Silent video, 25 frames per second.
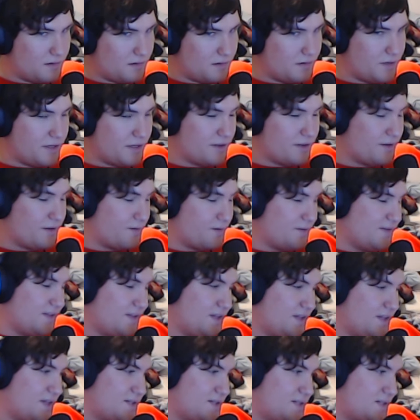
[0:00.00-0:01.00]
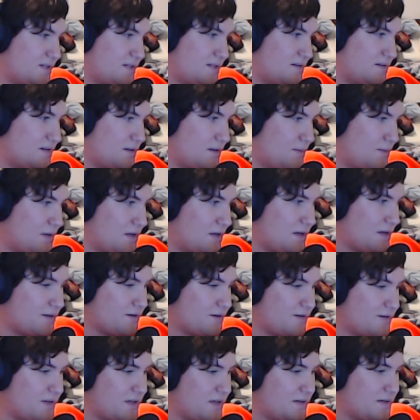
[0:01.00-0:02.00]
no, there really isn't. I mean, other
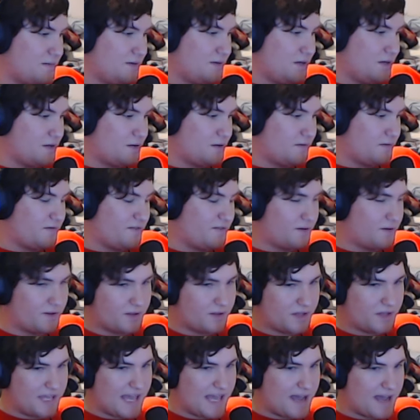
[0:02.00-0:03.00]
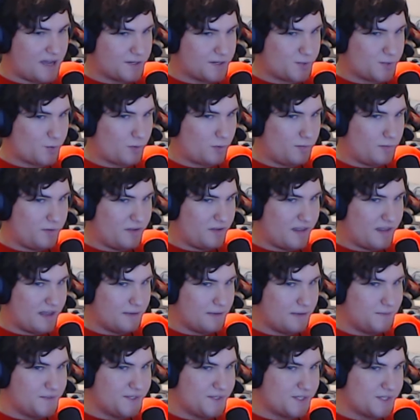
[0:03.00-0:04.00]
than for the casual
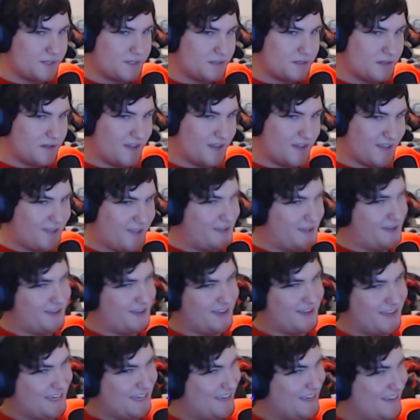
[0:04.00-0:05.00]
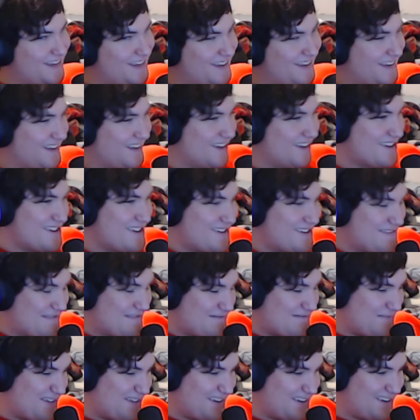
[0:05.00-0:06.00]
plebs. I mean,
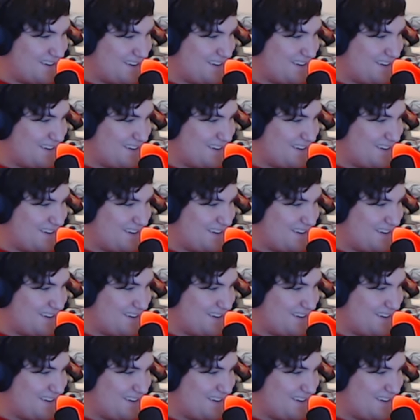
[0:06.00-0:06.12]
I'm not